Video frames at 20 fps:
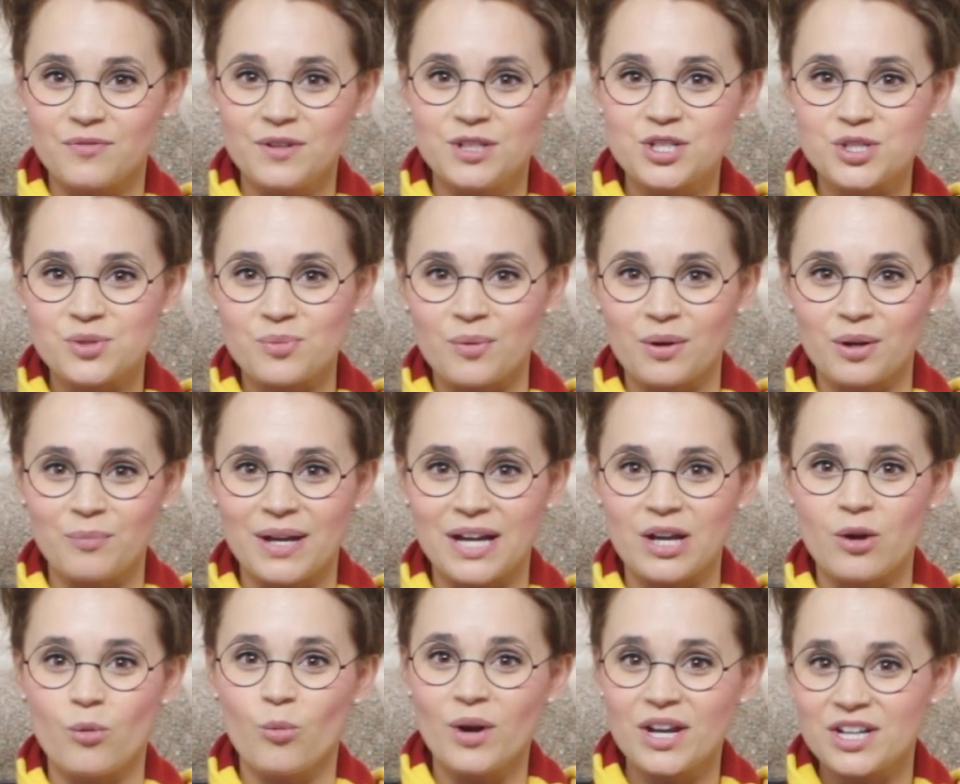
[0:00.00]
if you just want to
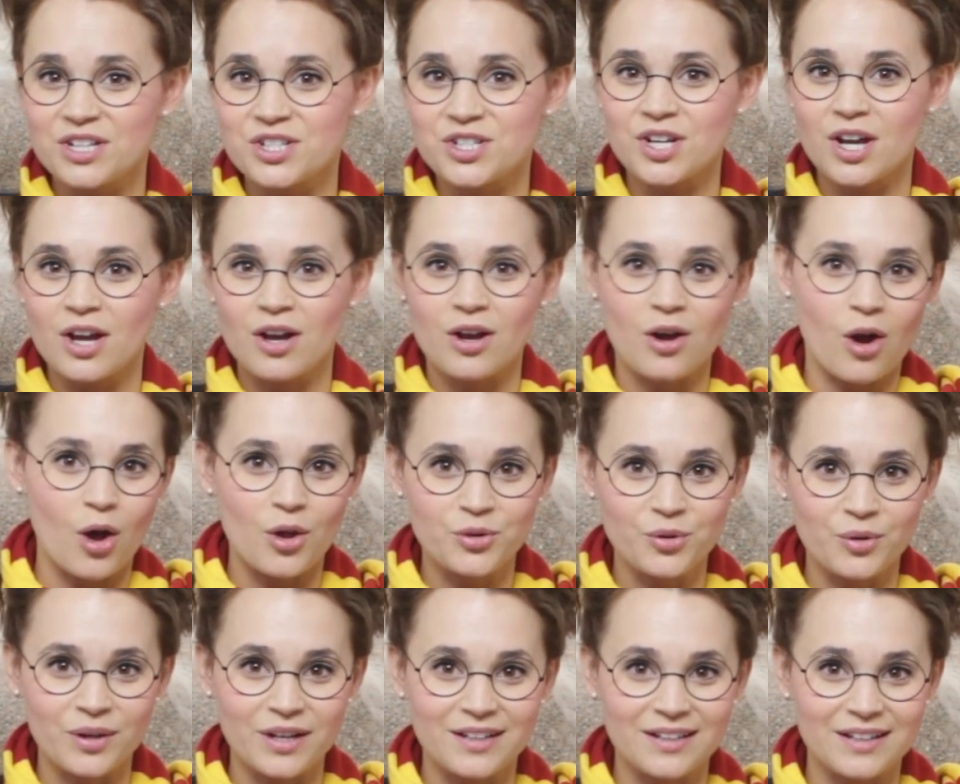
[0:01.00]
make witch
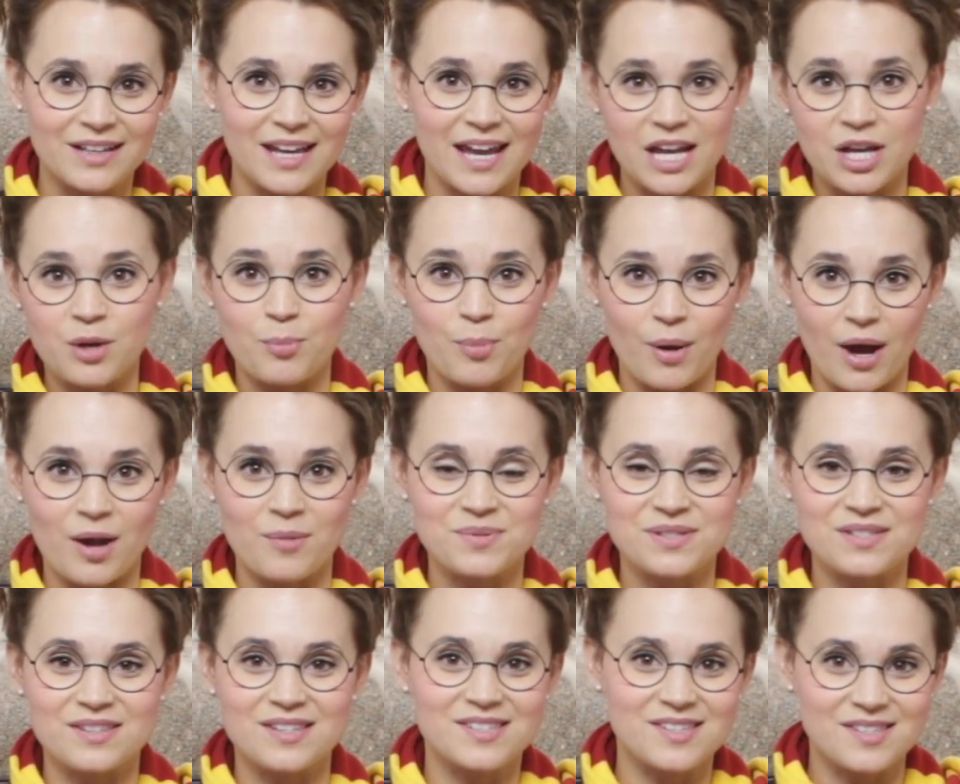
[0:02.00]
cauldron cake
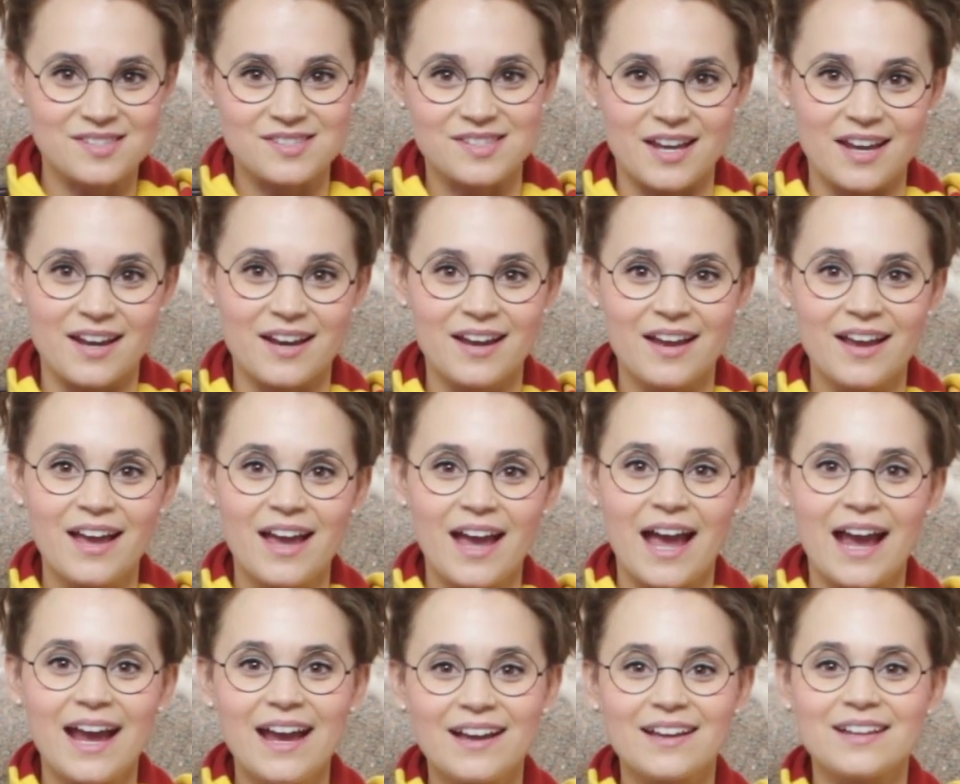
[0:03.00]
pops, this is it.
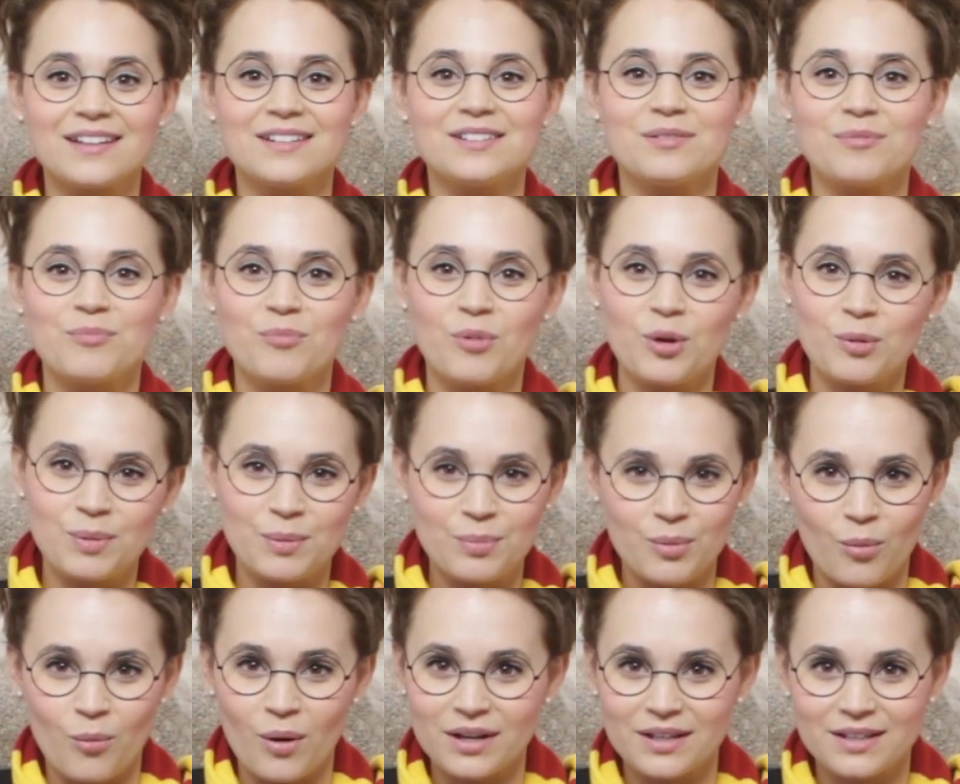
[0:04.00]
And more
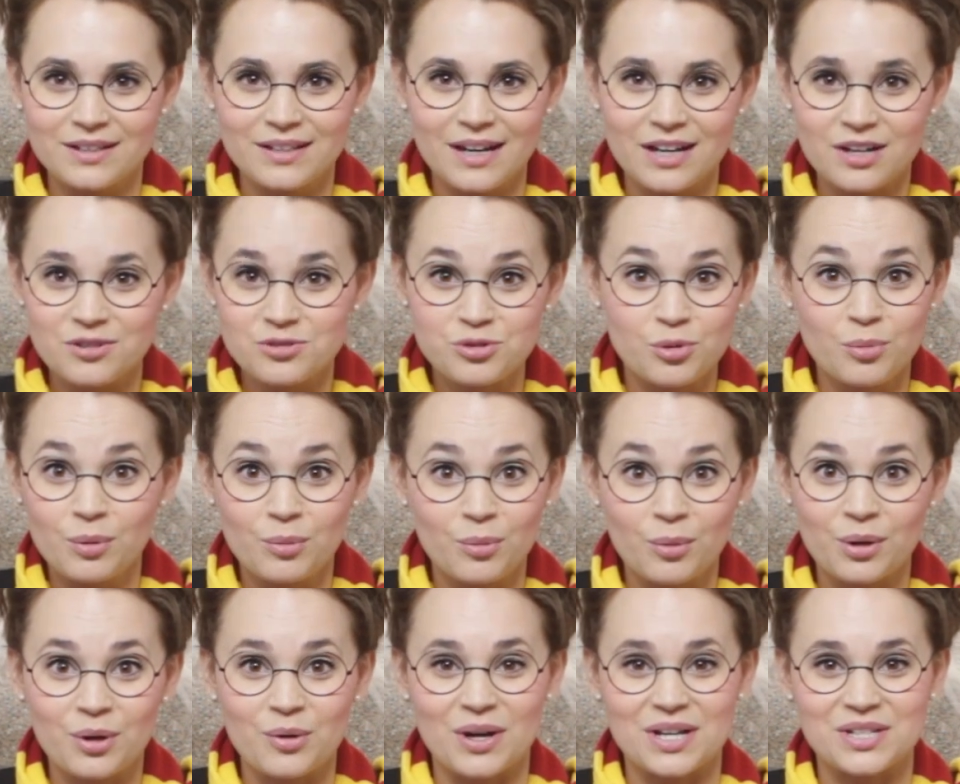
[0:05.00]
people wanted, I got so many
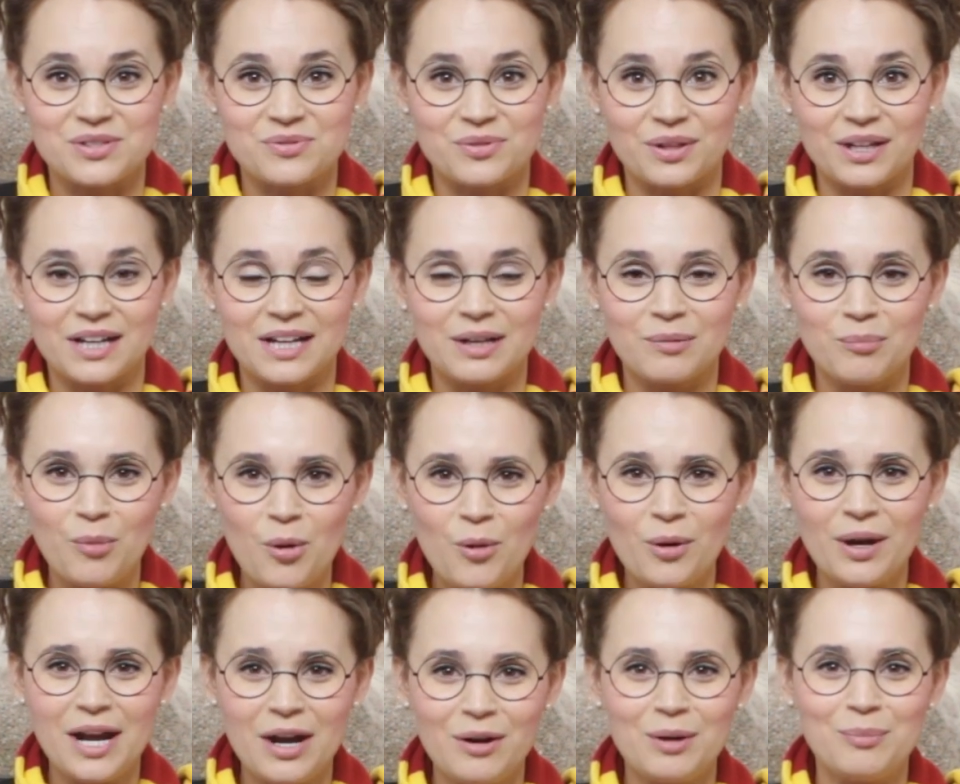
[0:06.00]
more requests for like
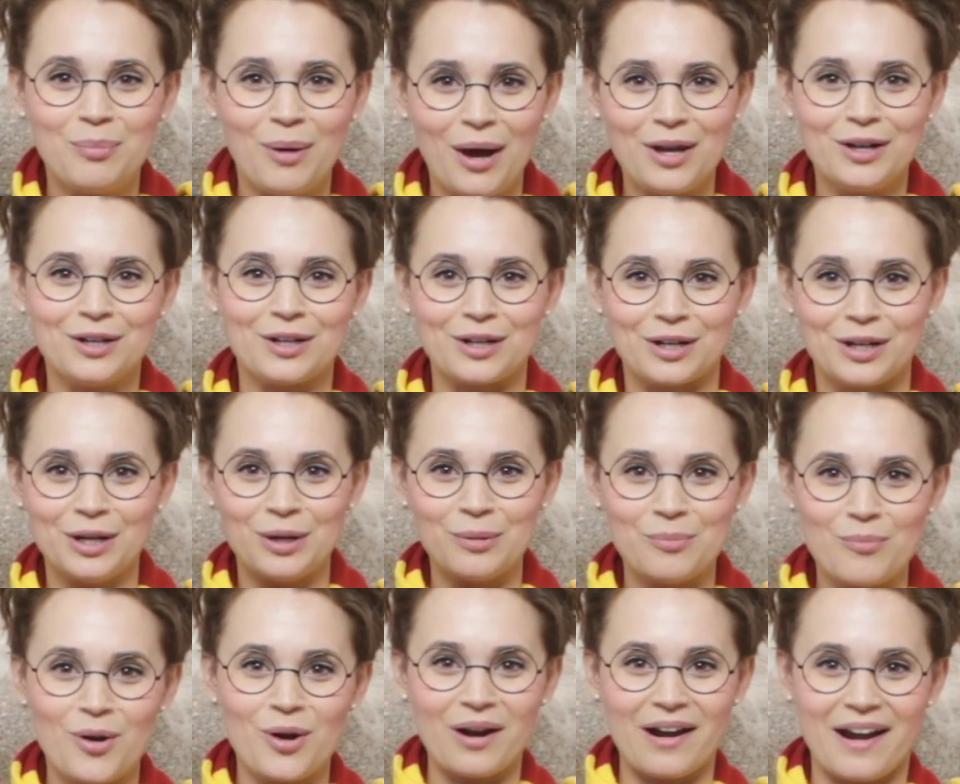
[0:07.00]
more Harry Potter,
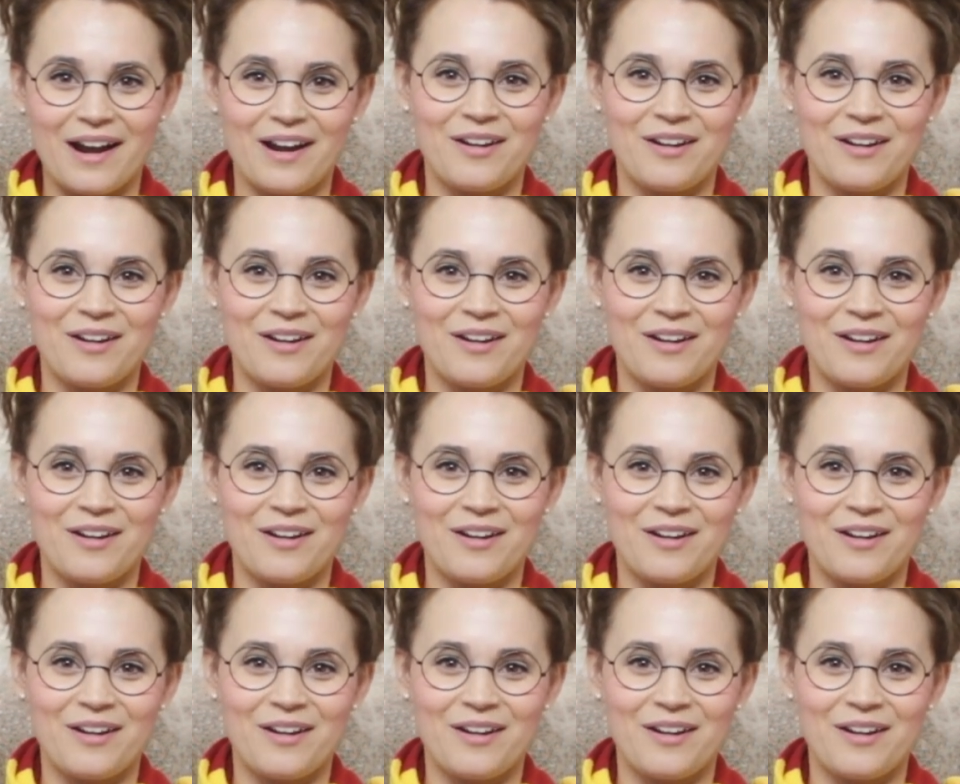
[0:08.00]
more